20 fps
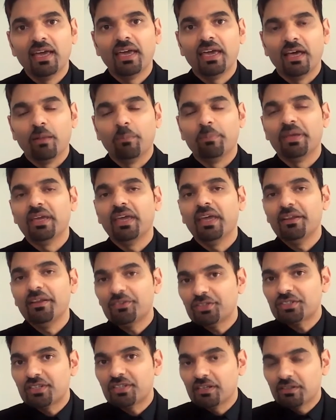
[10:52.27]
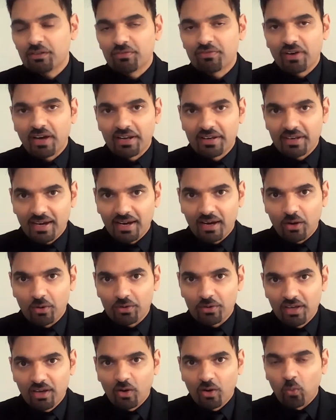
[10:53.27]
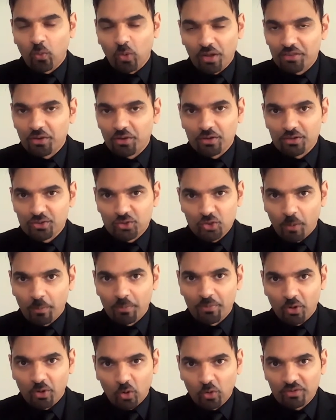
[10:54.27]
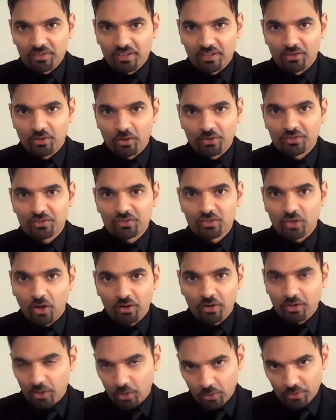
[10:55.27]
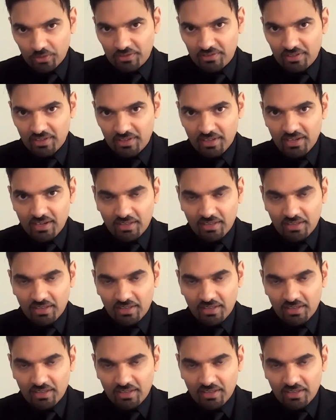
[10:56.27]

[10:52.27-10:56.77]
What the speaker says: It'll be interesting to find out what those job roles and those SOC codes,